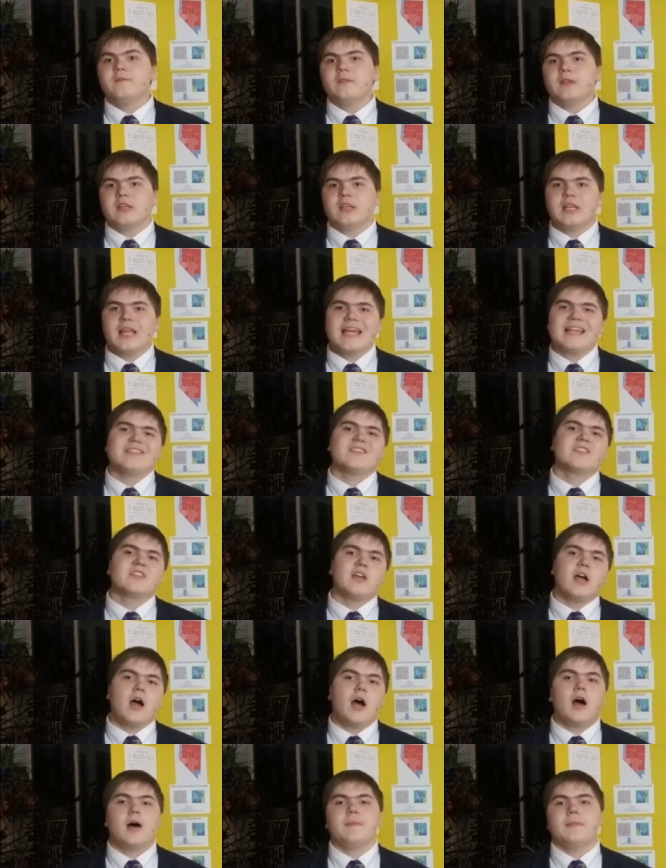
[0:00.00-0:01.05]
less
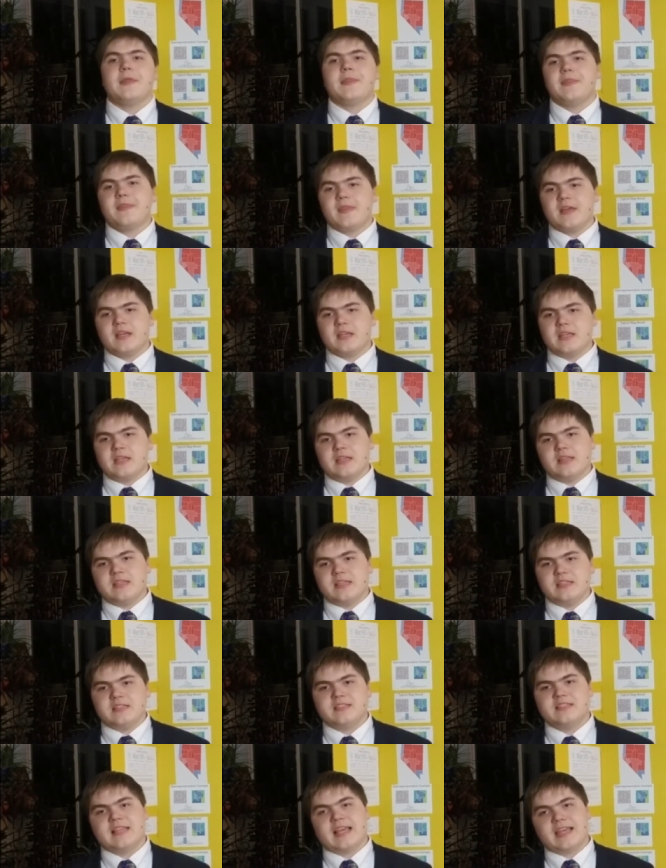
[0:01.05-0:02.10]
common than in the
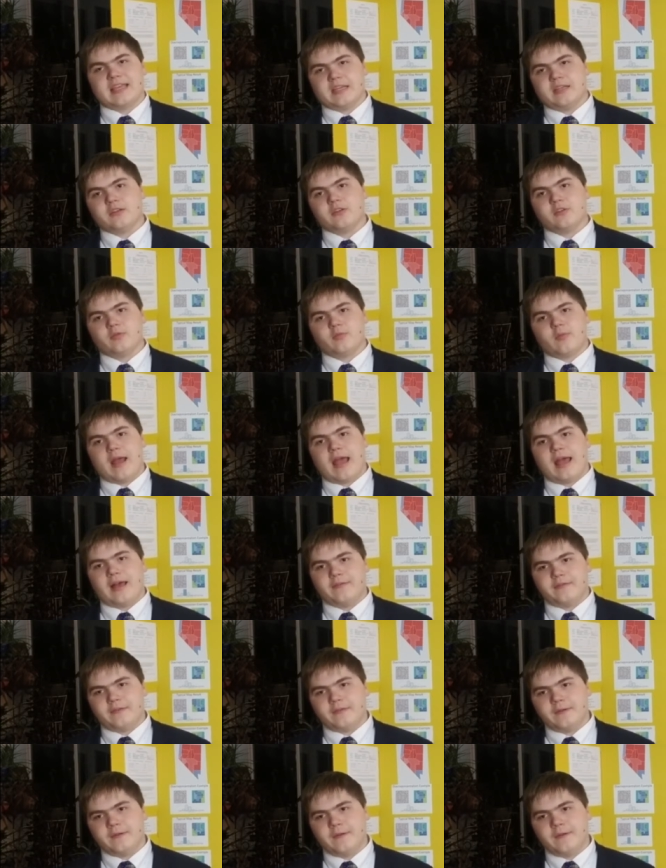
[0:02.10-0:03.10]
second graph.